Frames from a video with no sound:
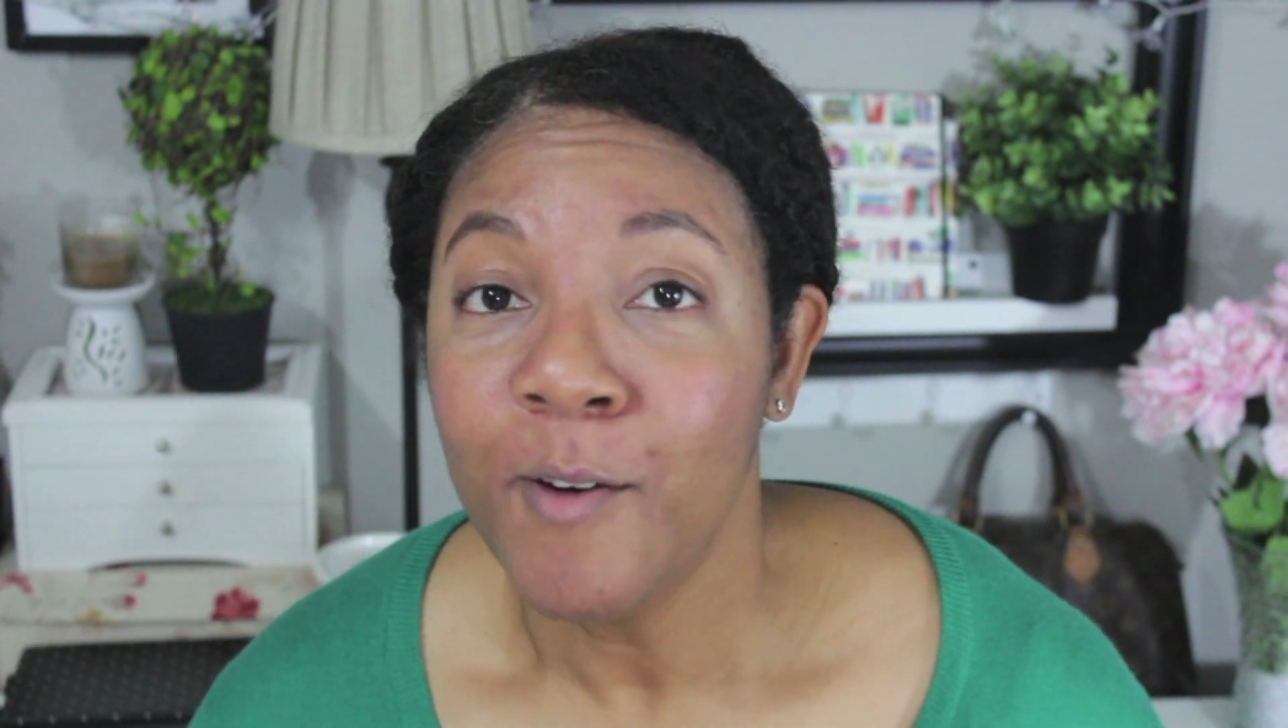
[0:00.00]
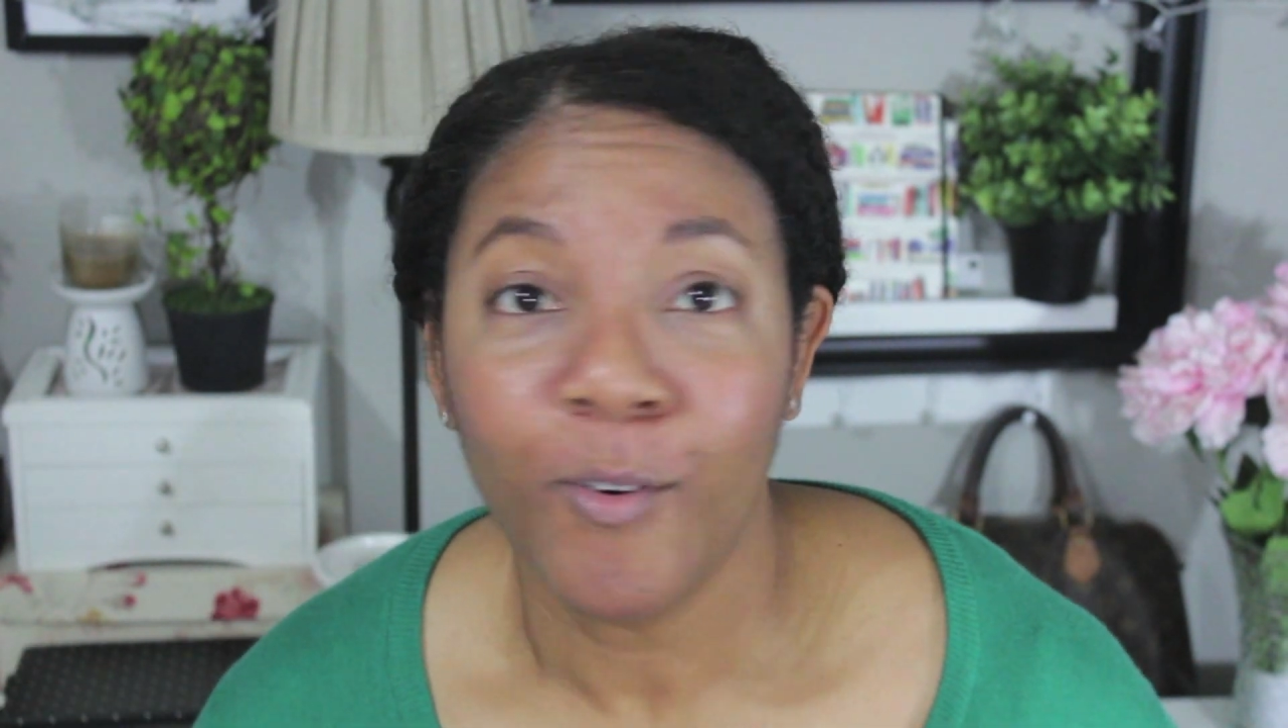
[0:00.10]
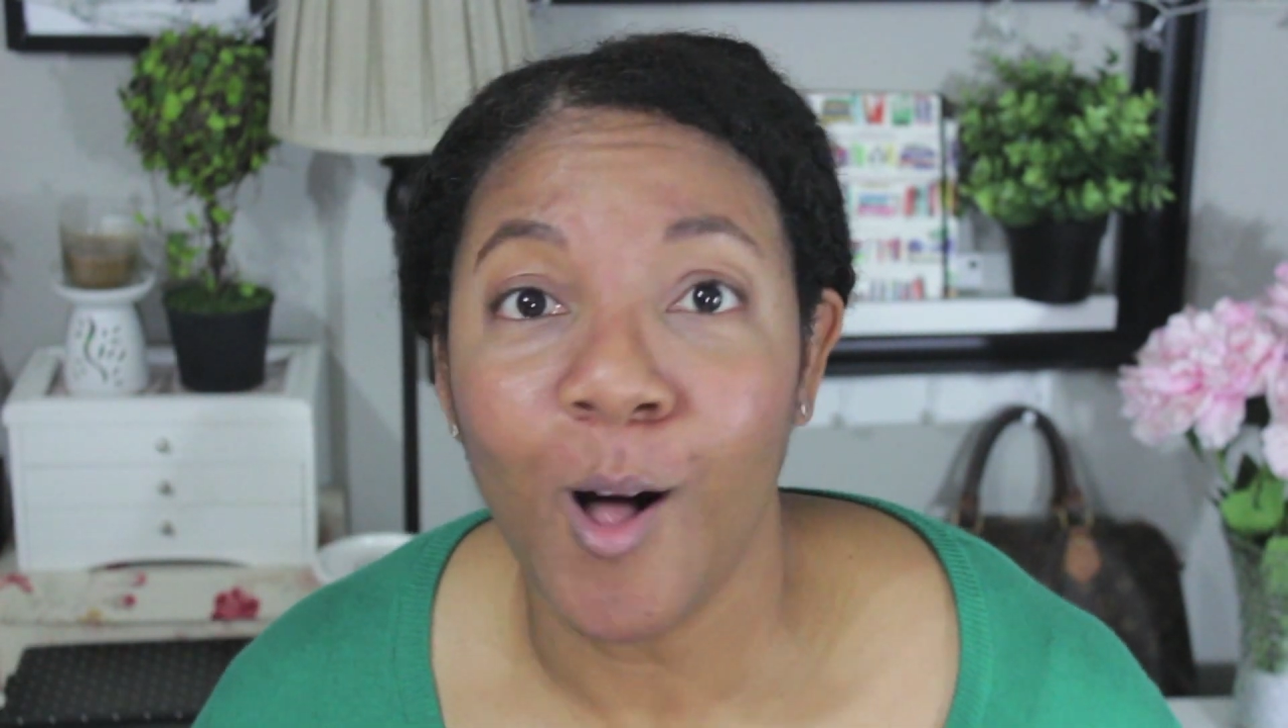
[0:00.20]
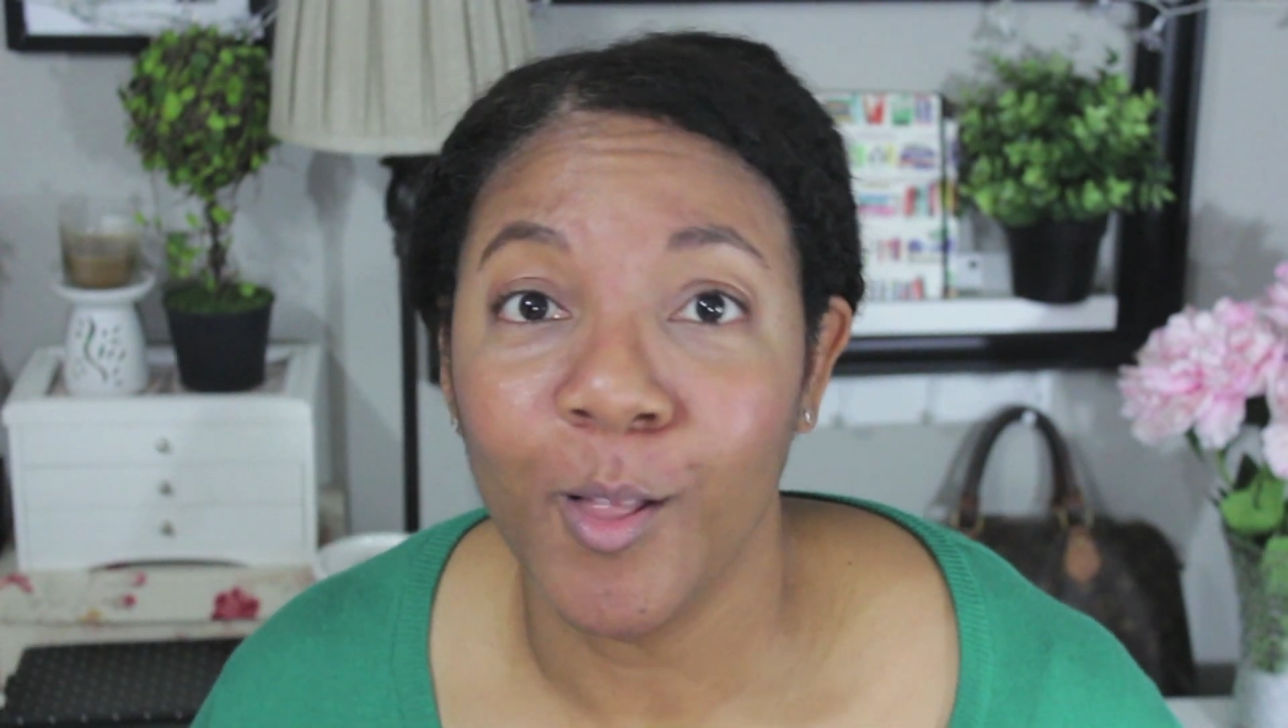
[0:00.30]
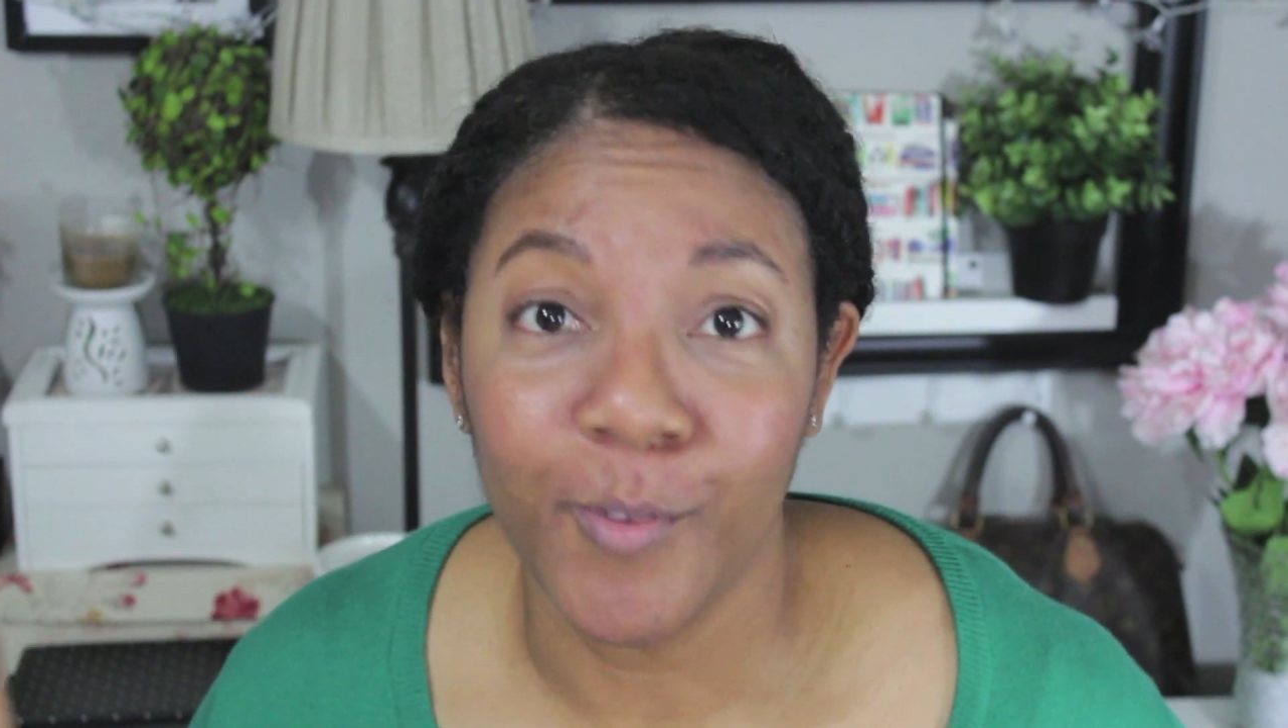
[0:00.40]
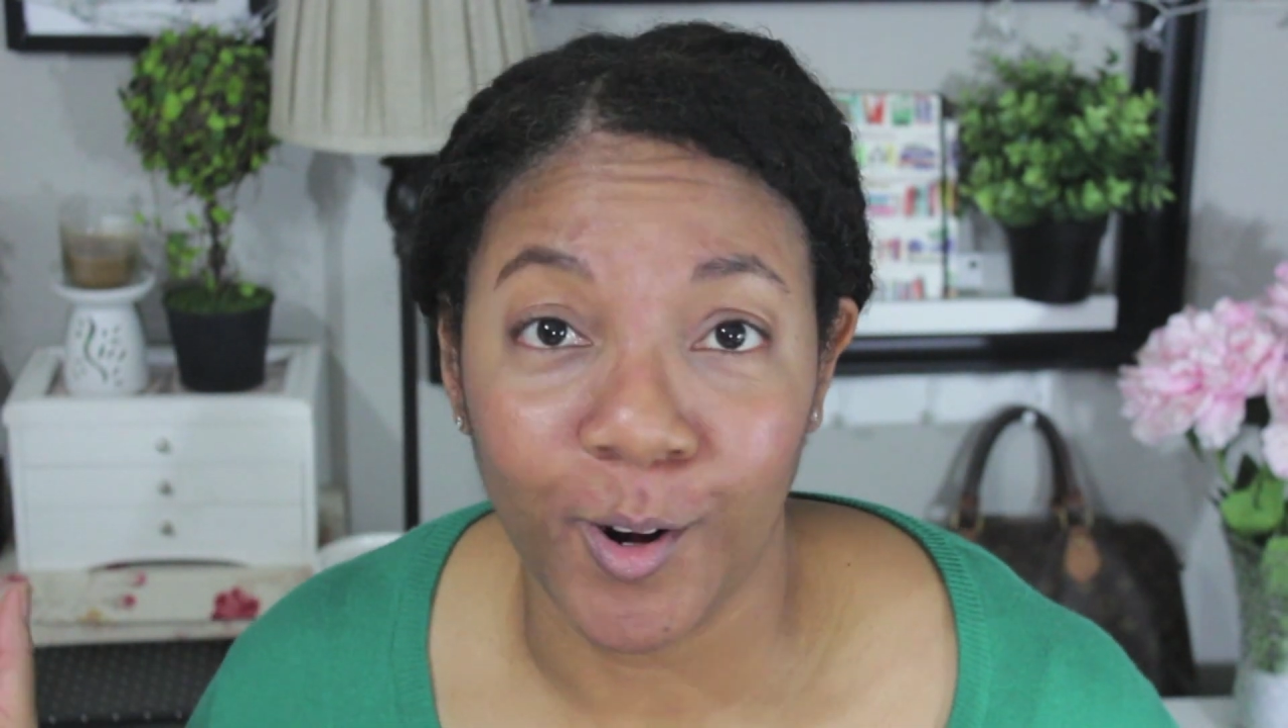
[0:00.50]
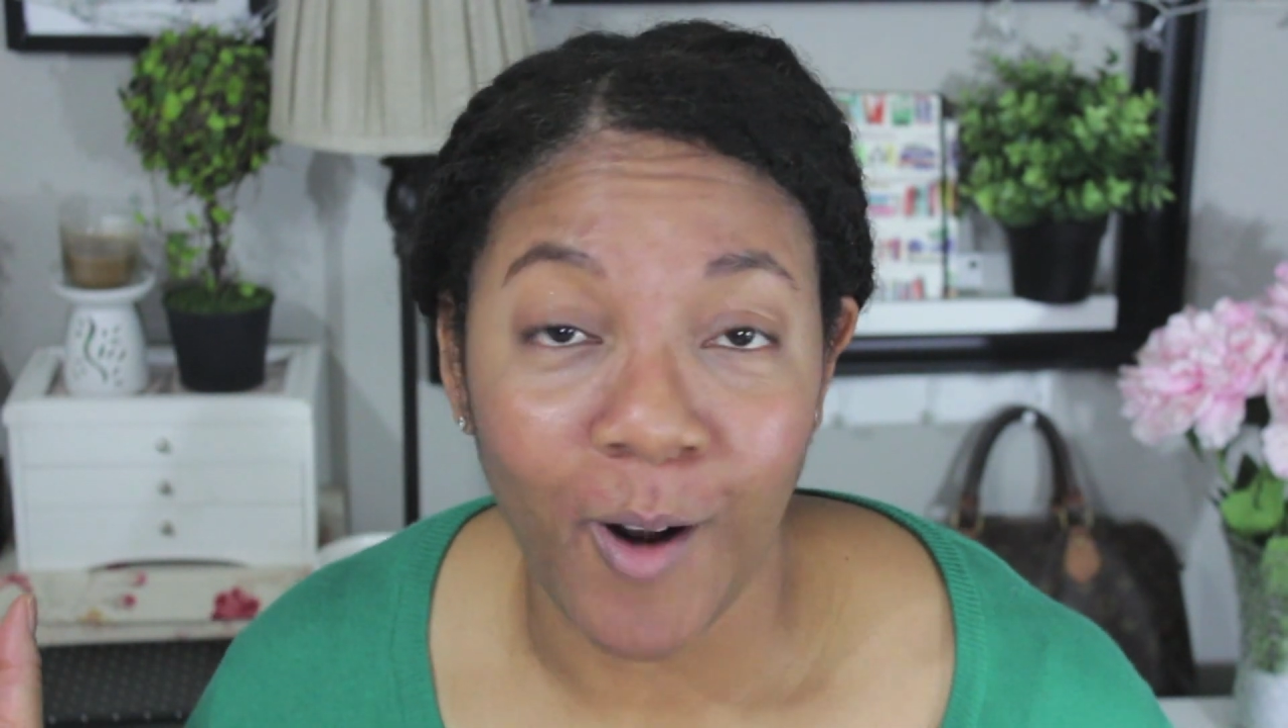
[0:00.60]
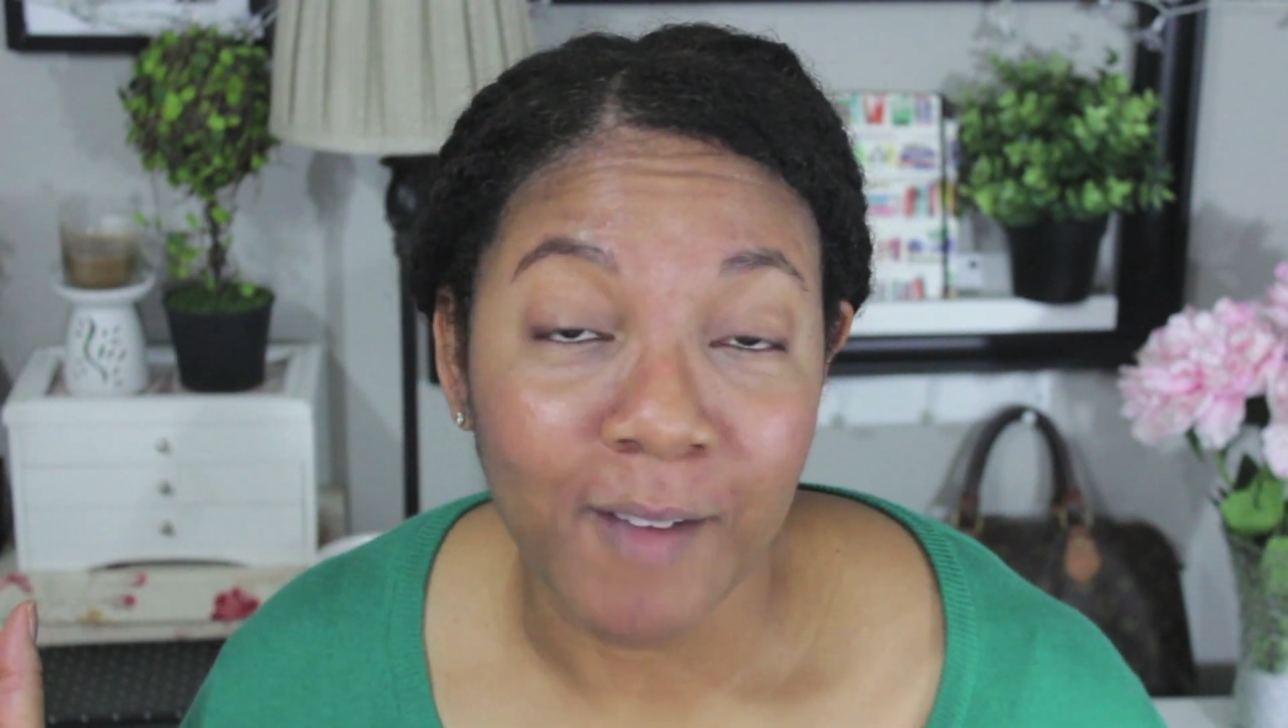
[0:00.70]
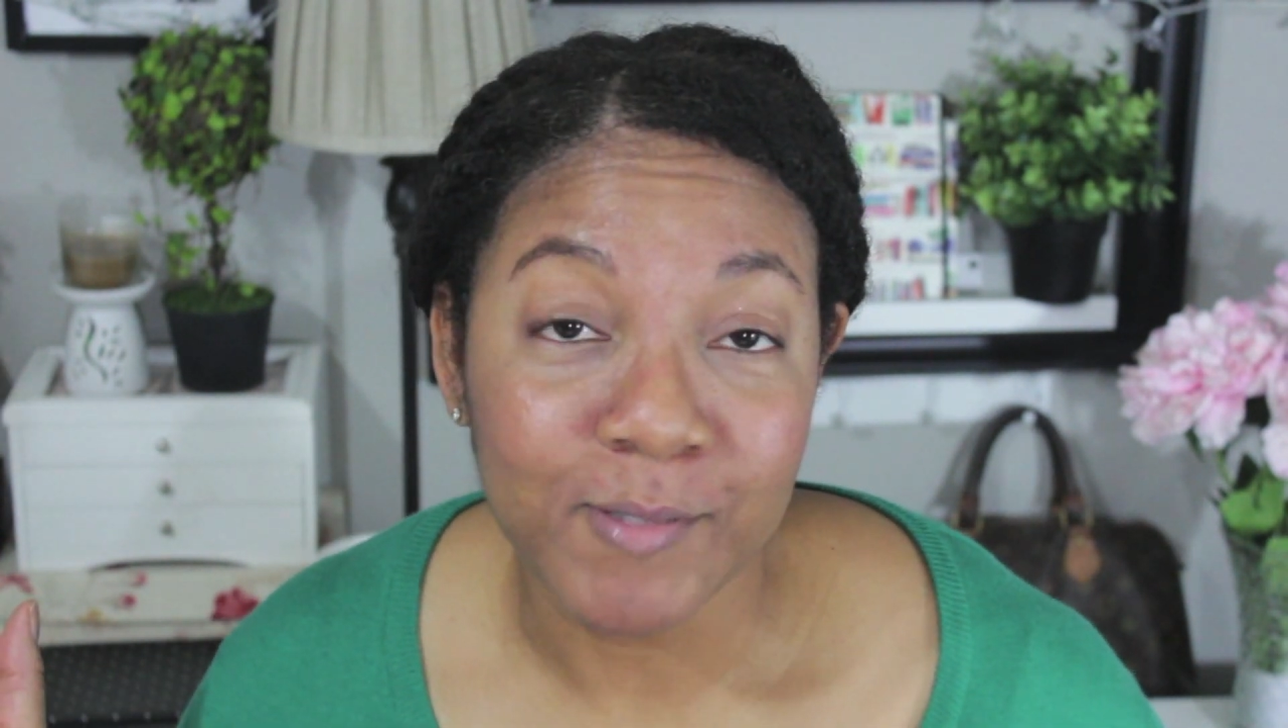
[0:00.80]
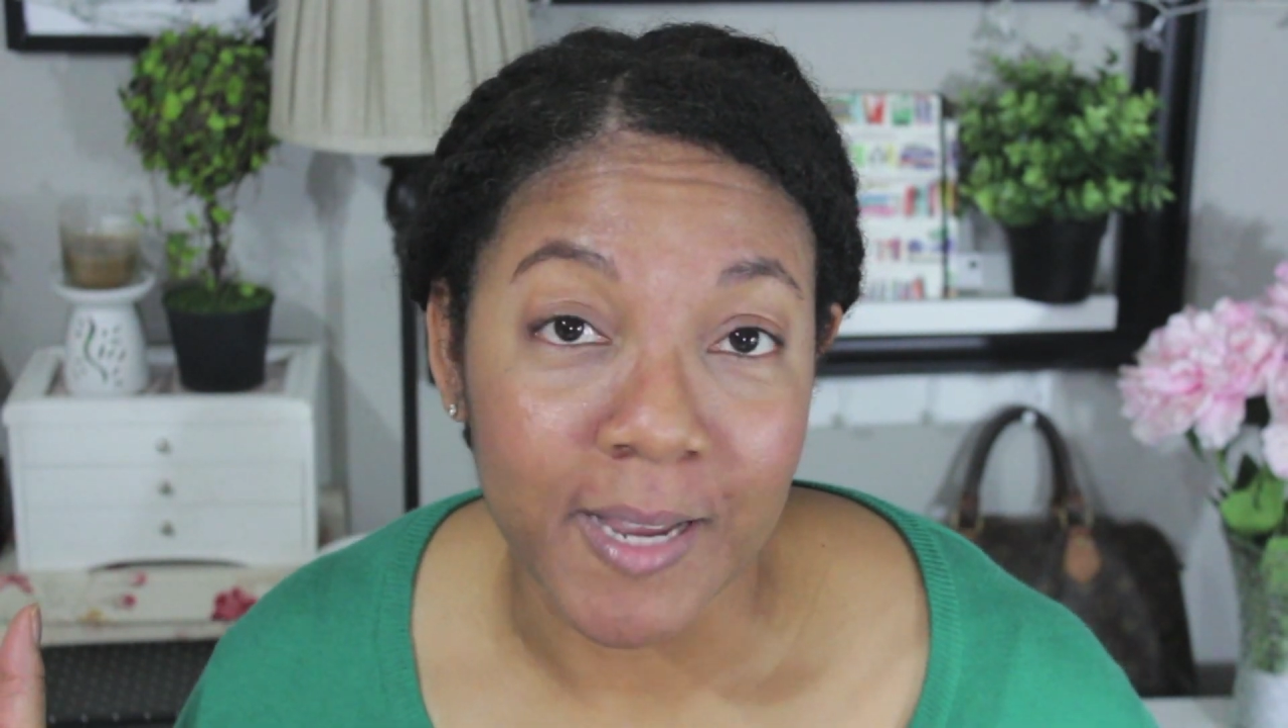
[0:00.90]
for all of your
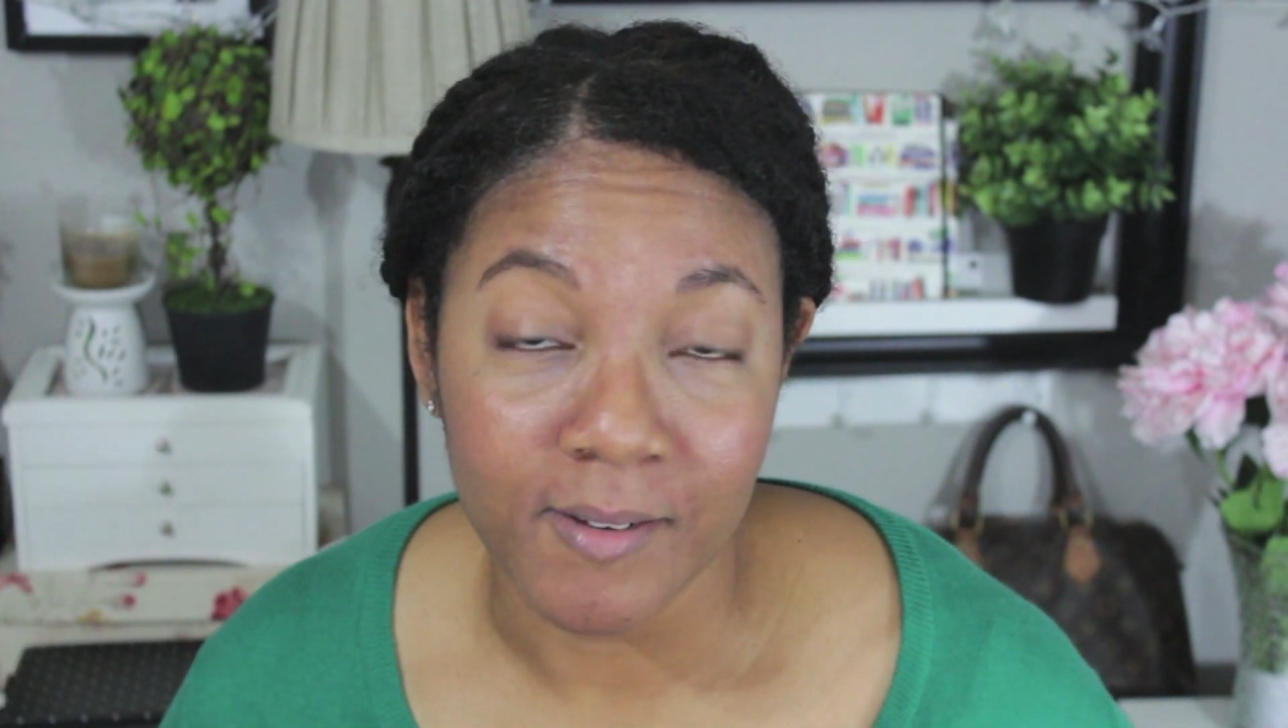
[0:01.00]
crafting